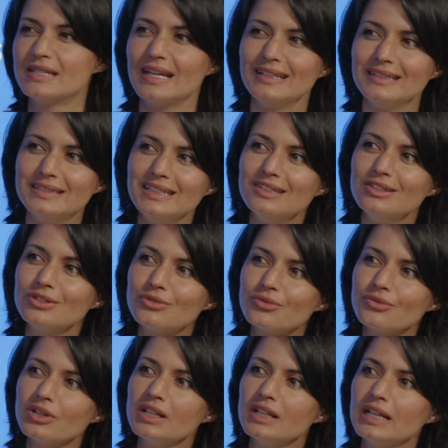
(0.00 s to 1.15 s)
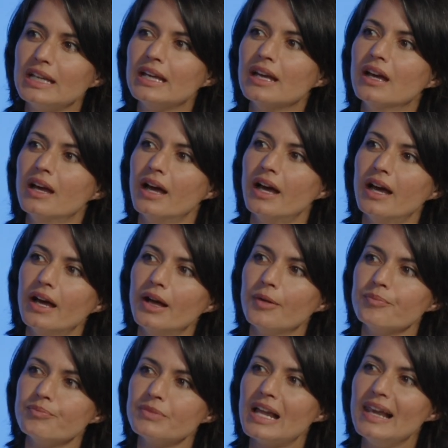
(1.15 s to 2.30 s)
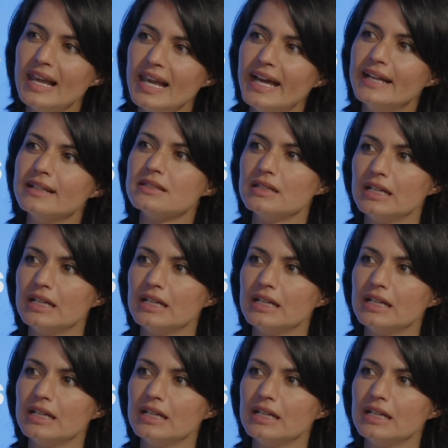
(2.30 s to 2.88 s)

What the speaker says: They didn't really land,